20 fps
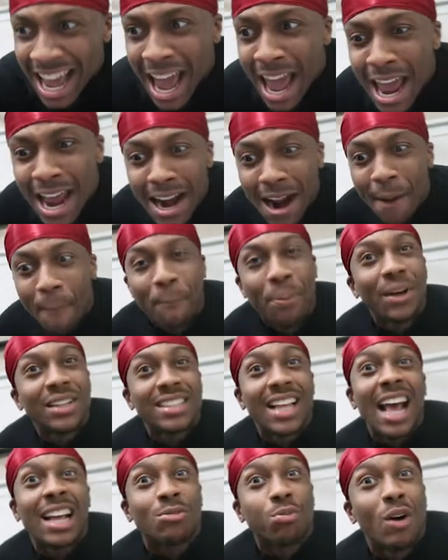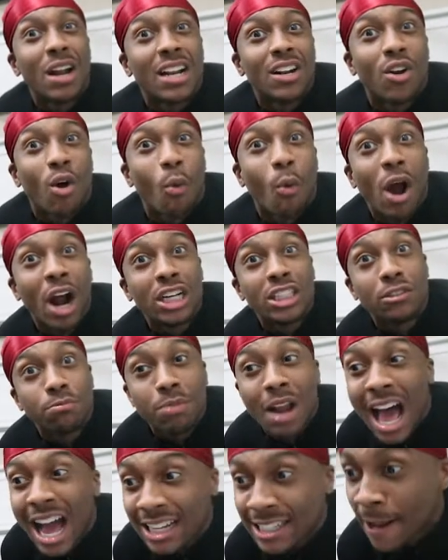He done puts, that's one of the worst
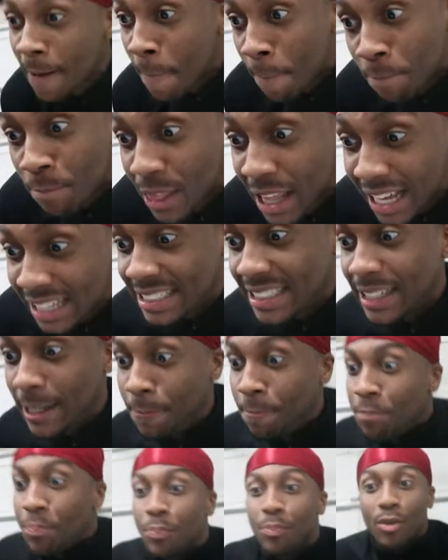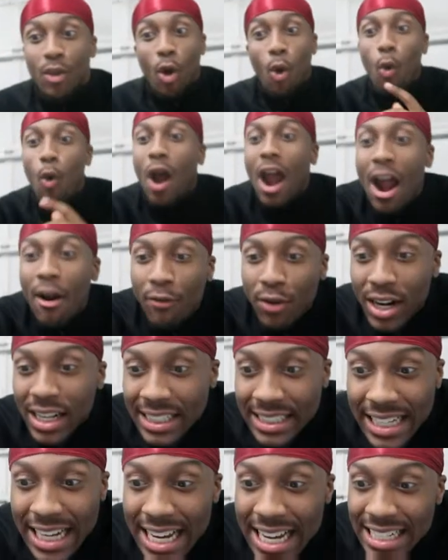blocks. Listen, whoever
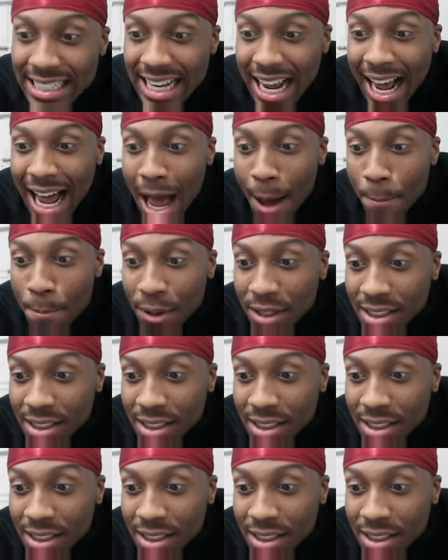this is that got